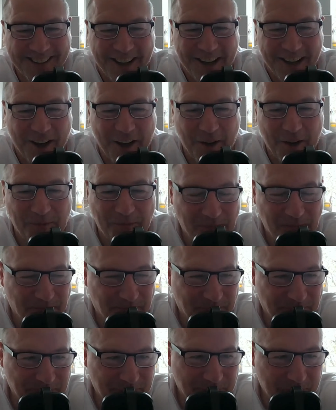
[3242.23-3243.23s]
What
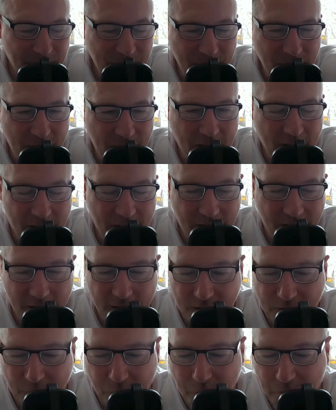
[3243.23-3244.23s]

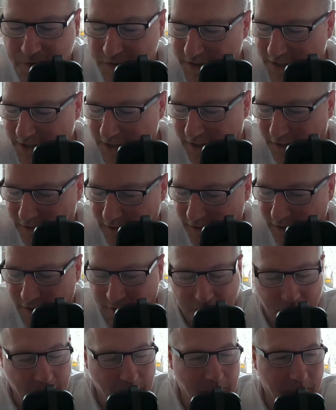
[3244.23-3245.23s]
was I saying? Oh, I
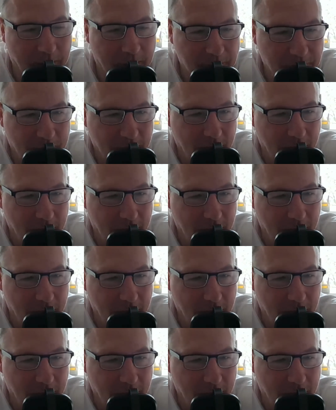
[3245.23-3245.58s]
can't remember.